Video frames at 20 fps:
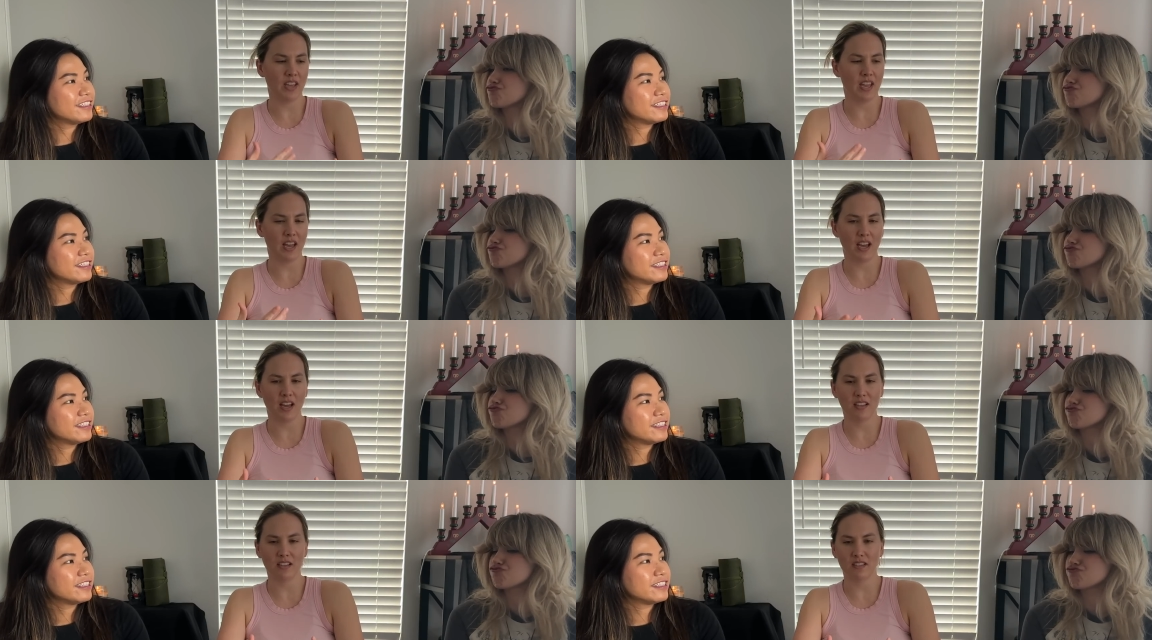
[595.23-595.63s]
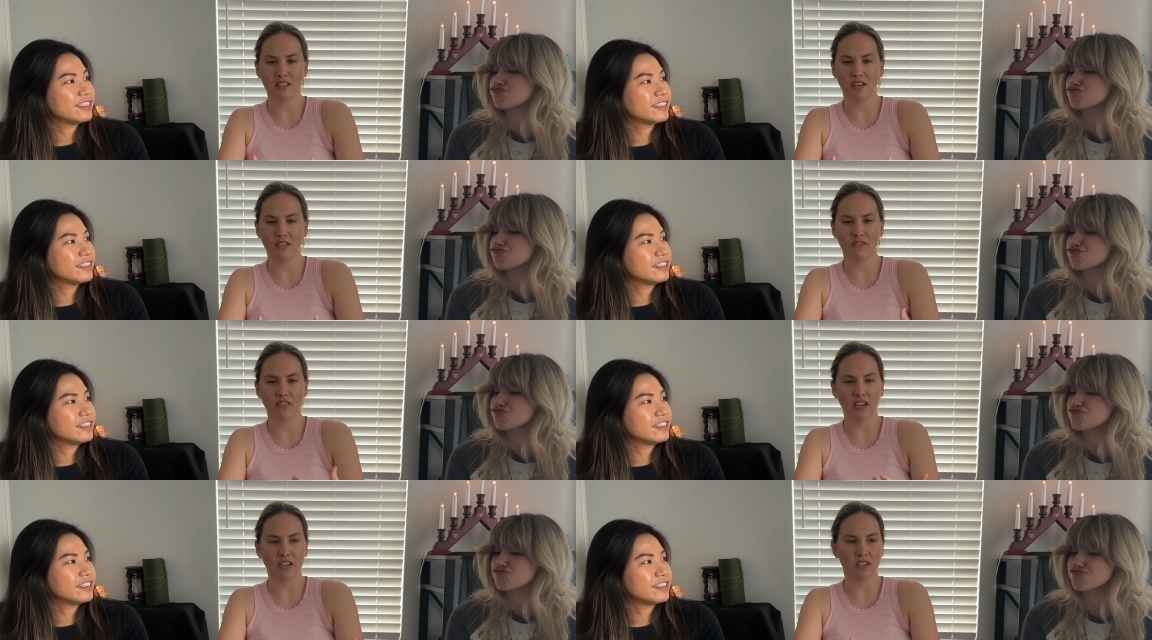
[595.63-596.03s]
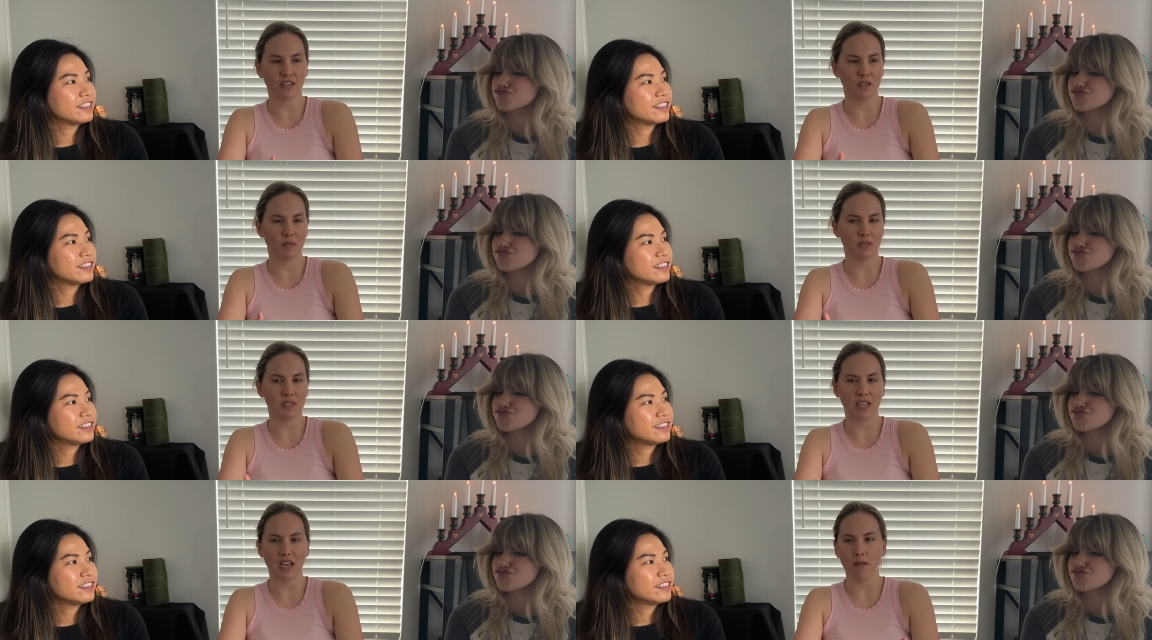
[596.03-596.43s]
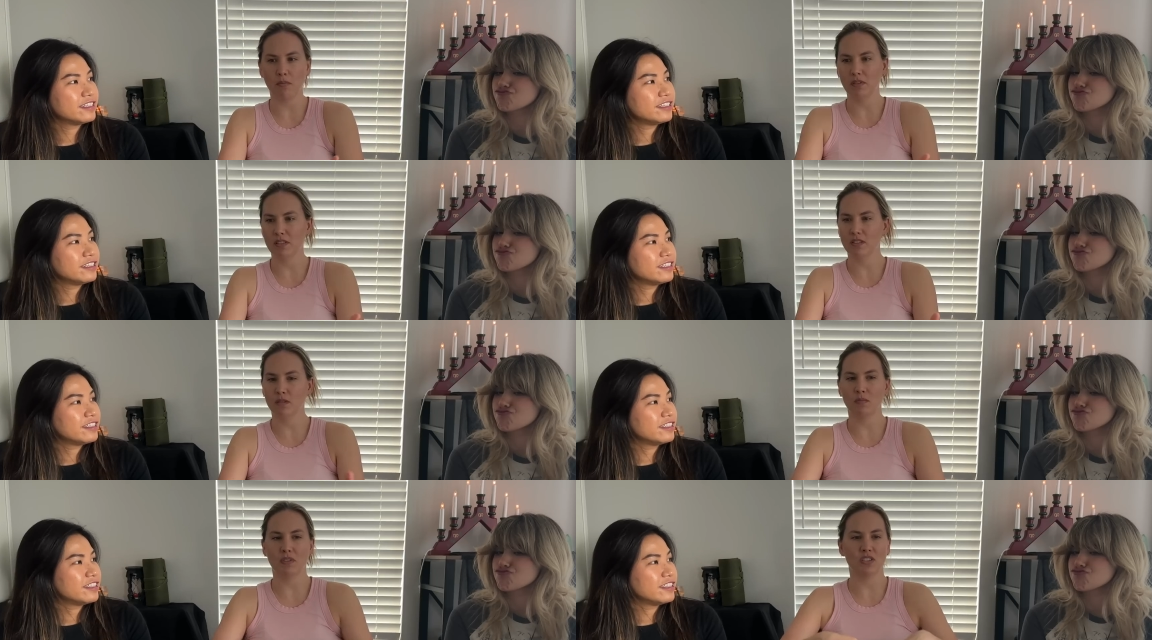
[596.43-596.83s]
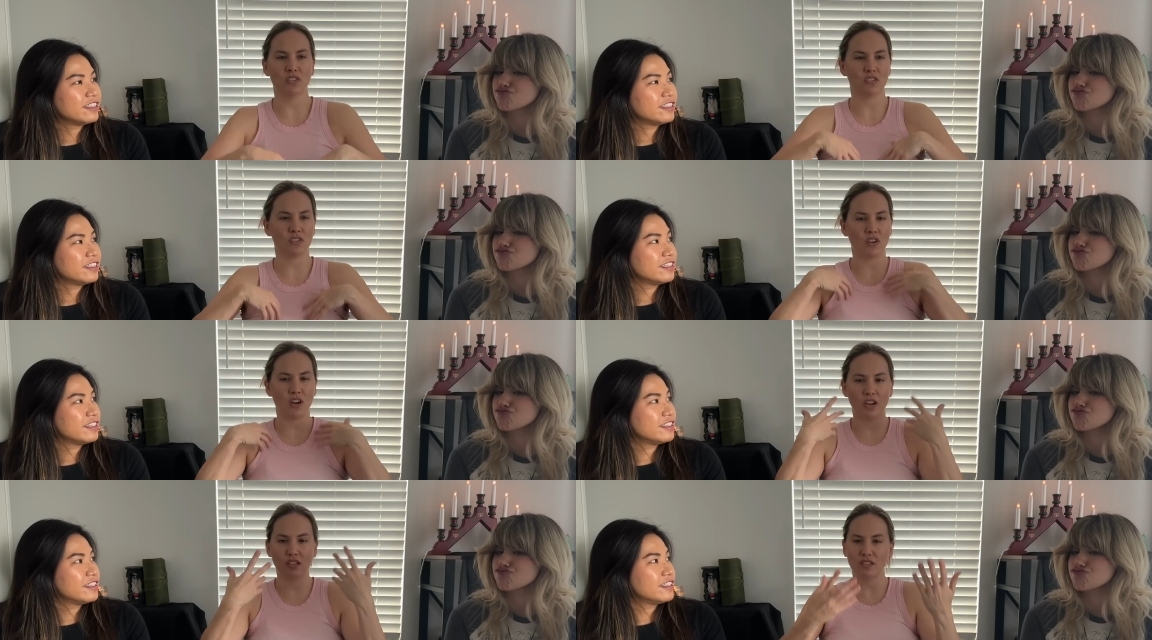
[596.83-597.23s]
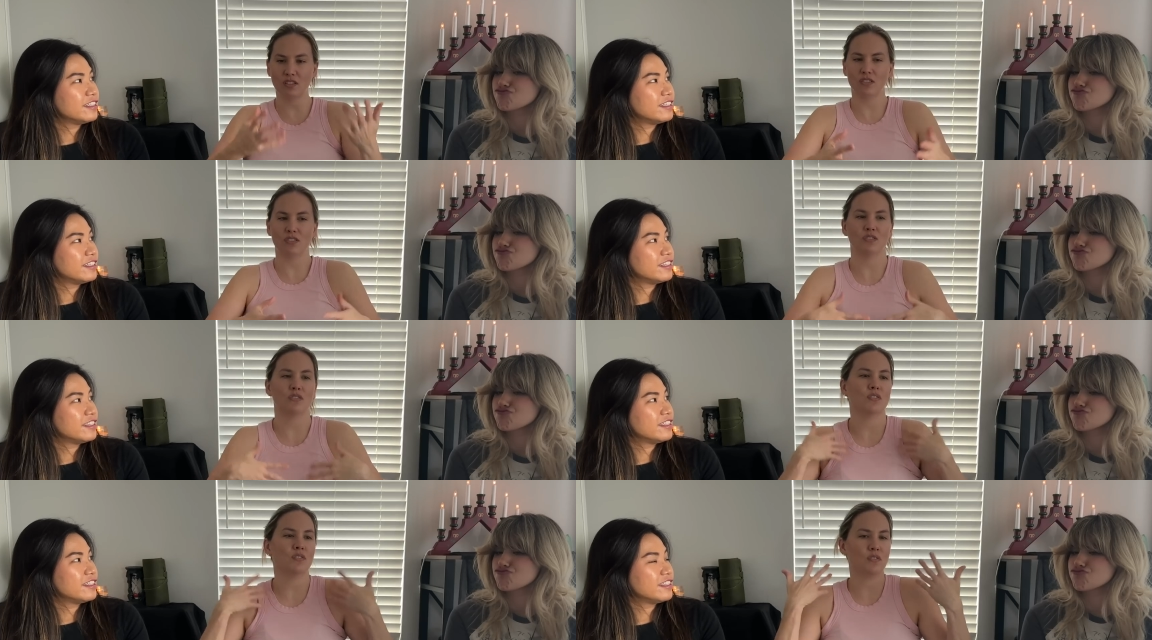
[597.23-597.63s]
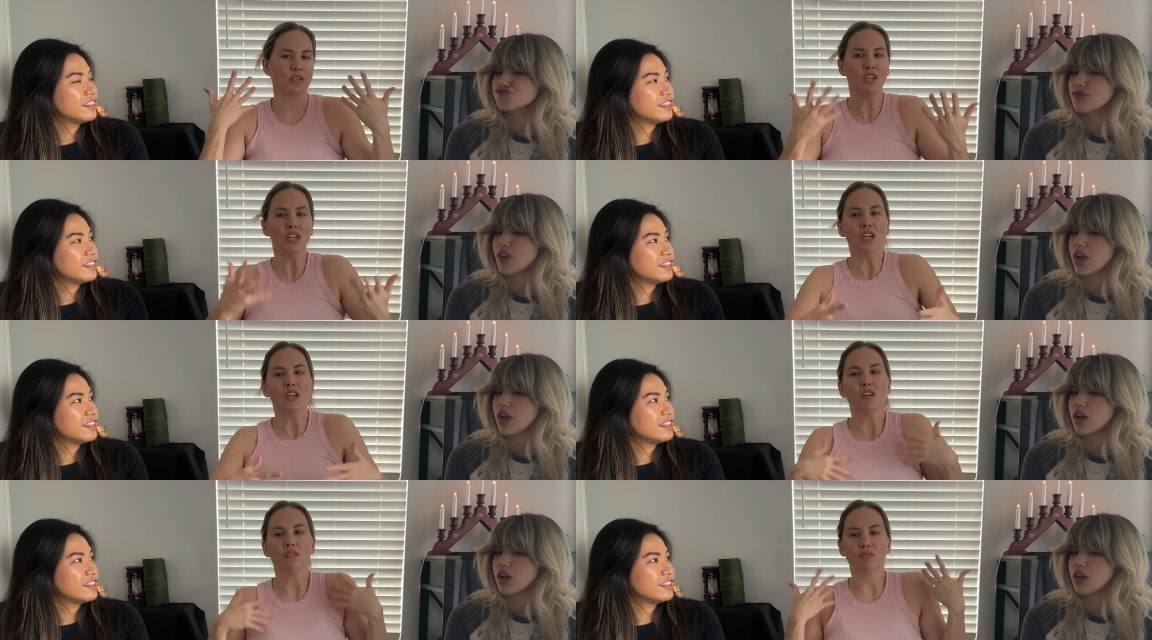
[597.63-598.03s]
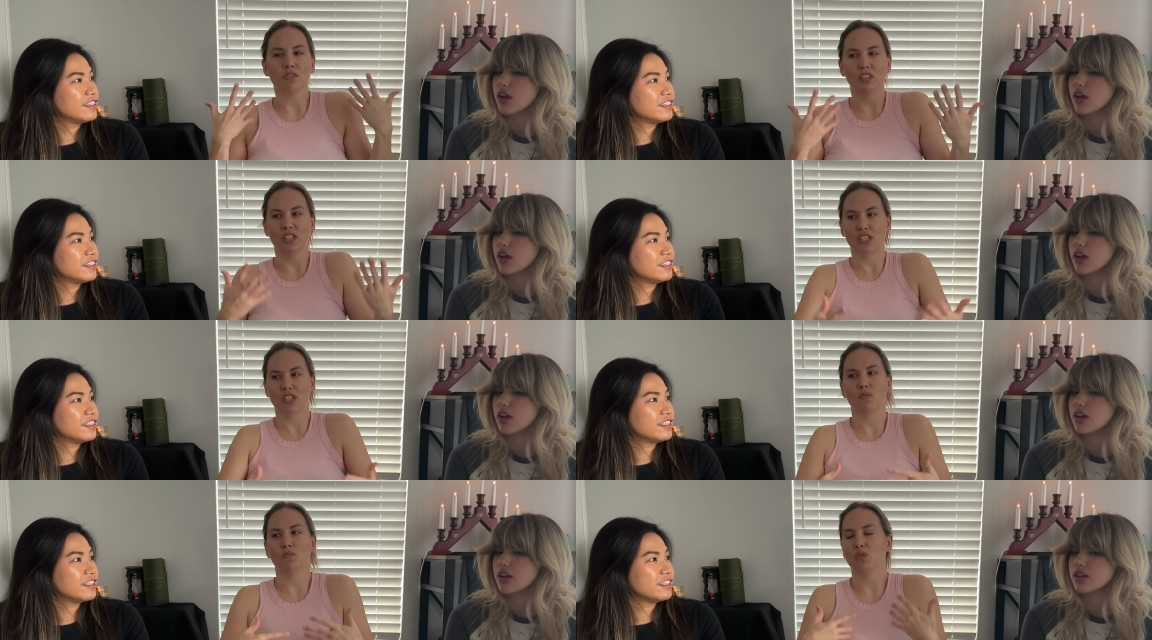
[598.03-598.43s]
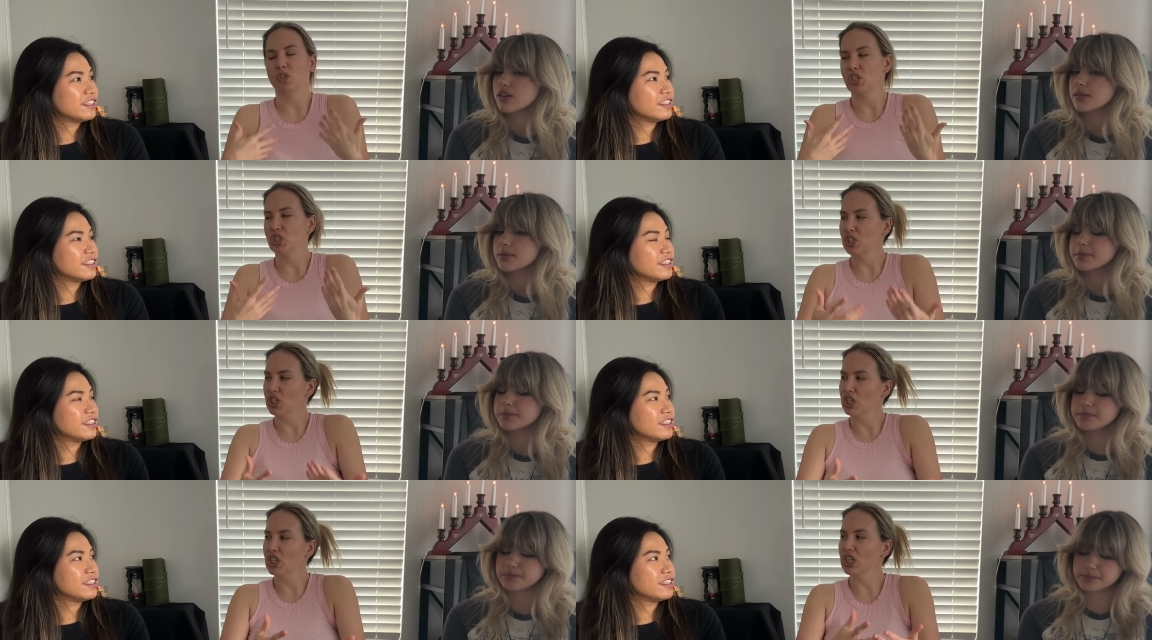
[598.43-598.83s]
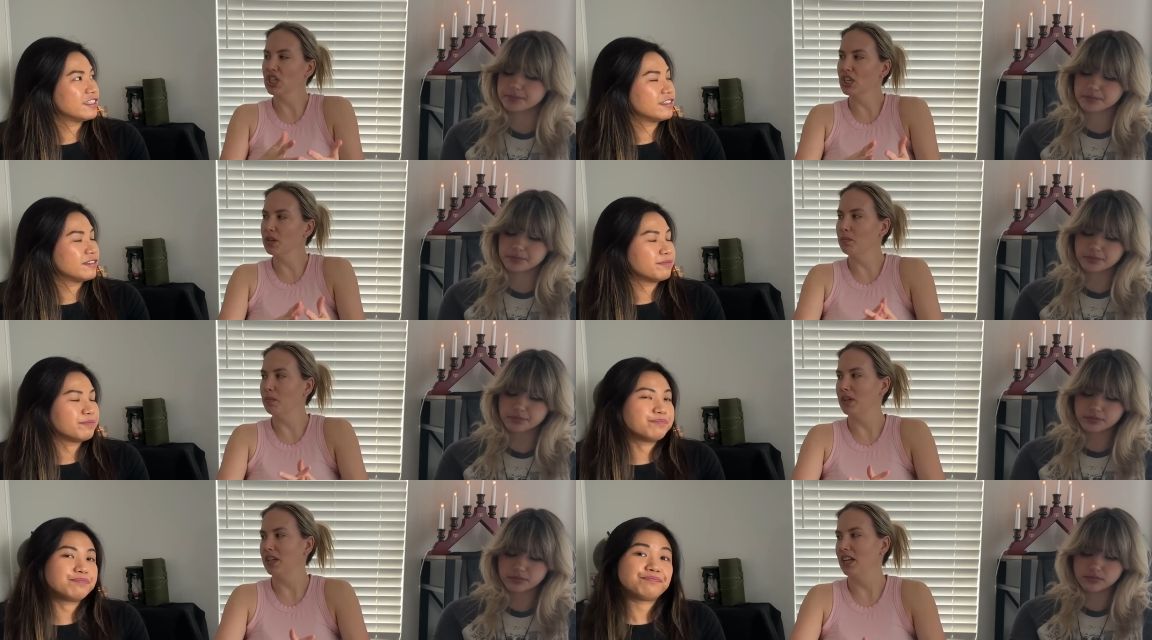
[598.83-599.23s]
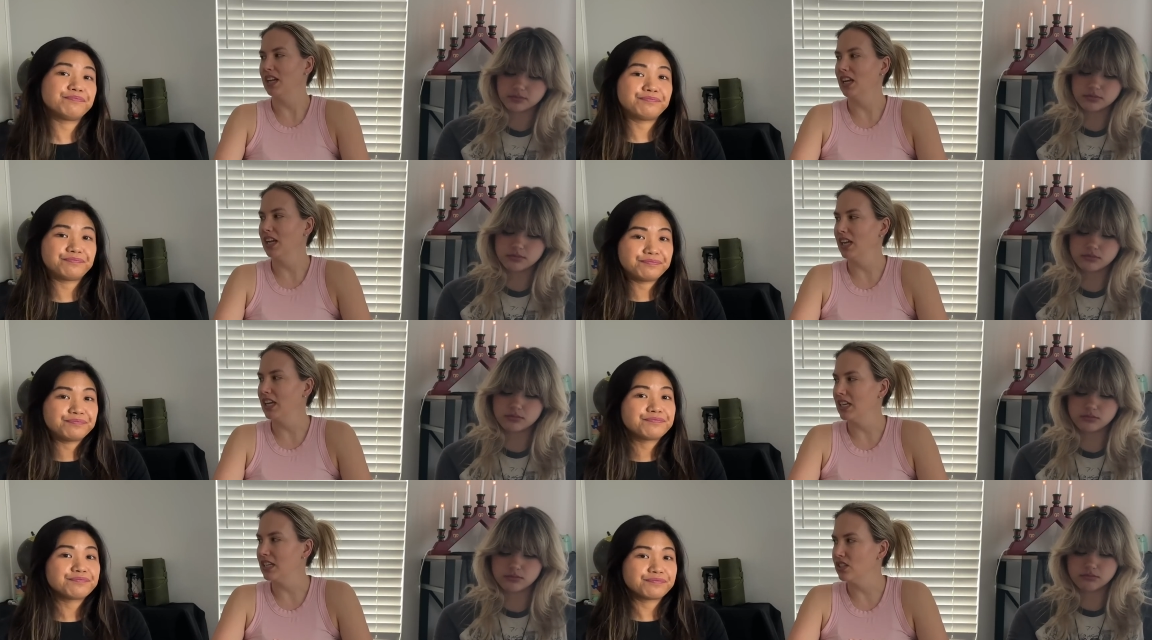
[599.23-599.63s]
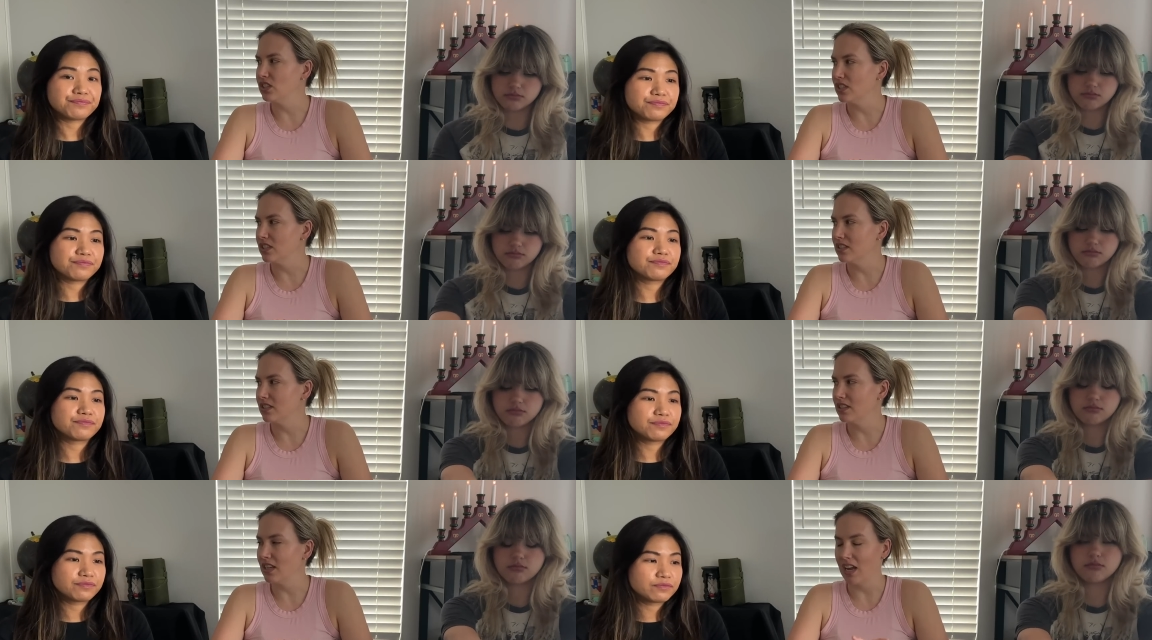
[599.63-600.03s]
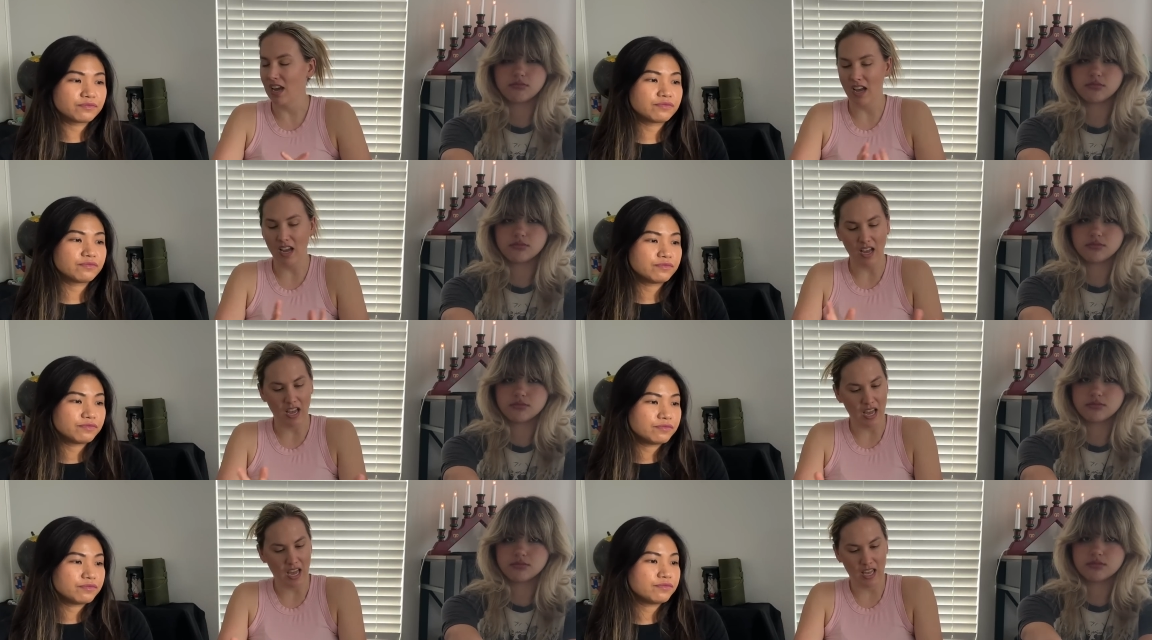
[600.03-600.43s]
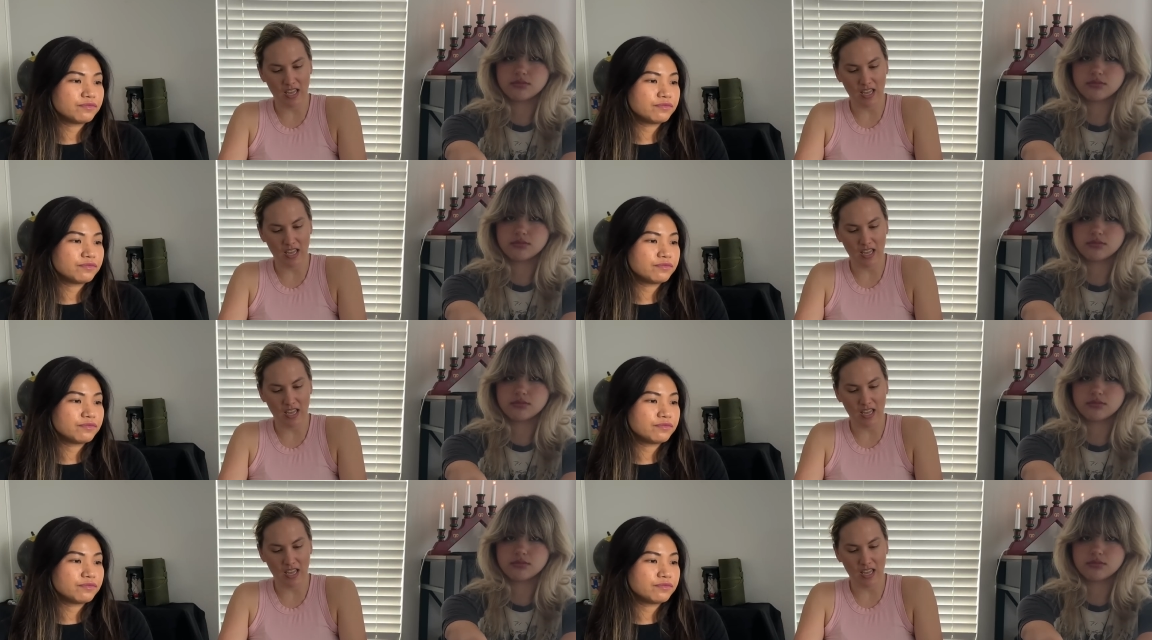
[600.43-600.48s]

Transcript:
Speaker 1: has an effect on the metabolism. It just causes you to release more sugar, but it just uh,